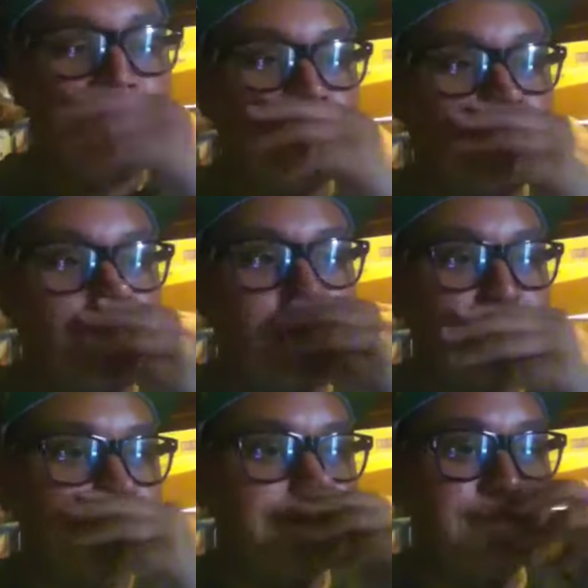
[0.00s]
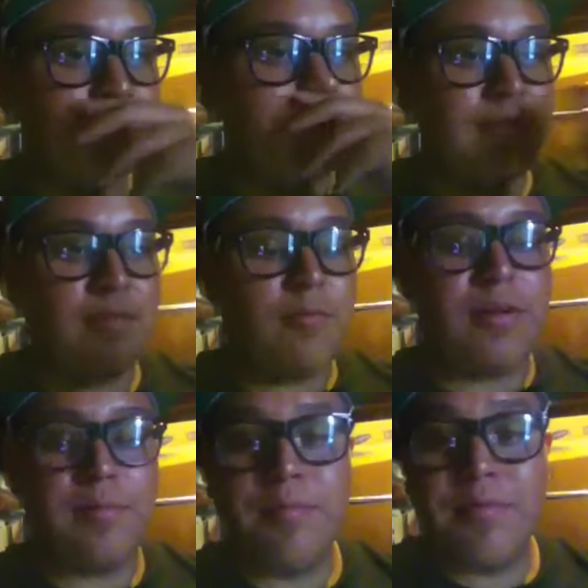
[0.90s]
So
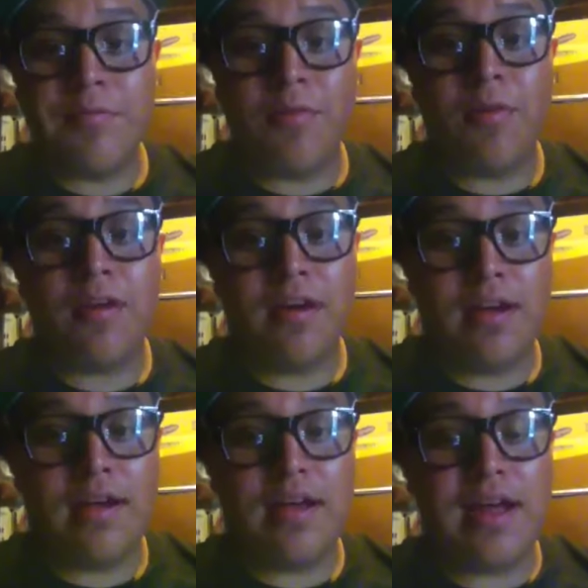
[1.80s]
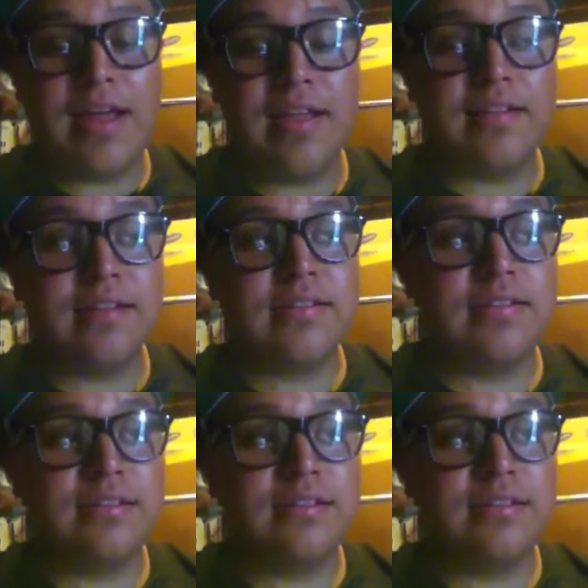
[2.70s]
wait, before I end this,